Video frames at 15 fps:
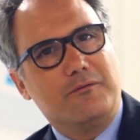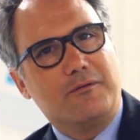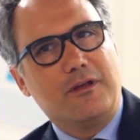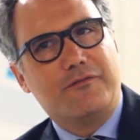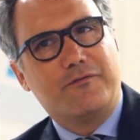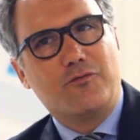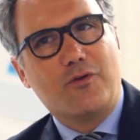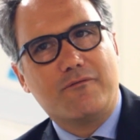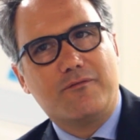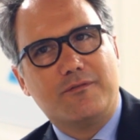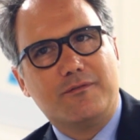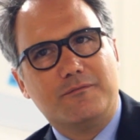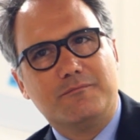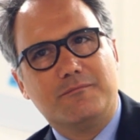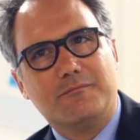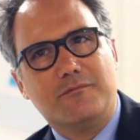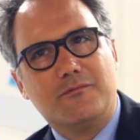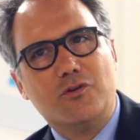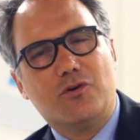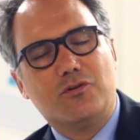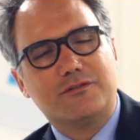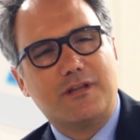If
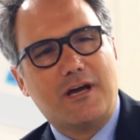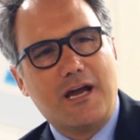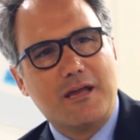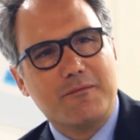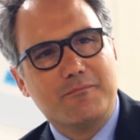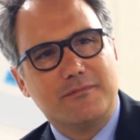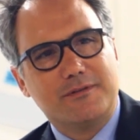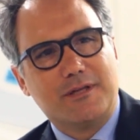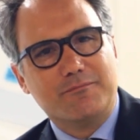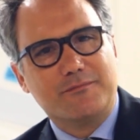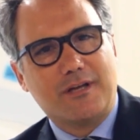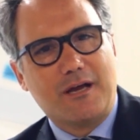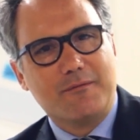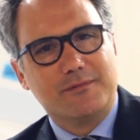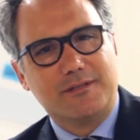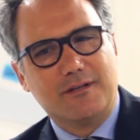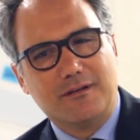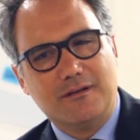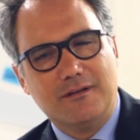no time, sometimes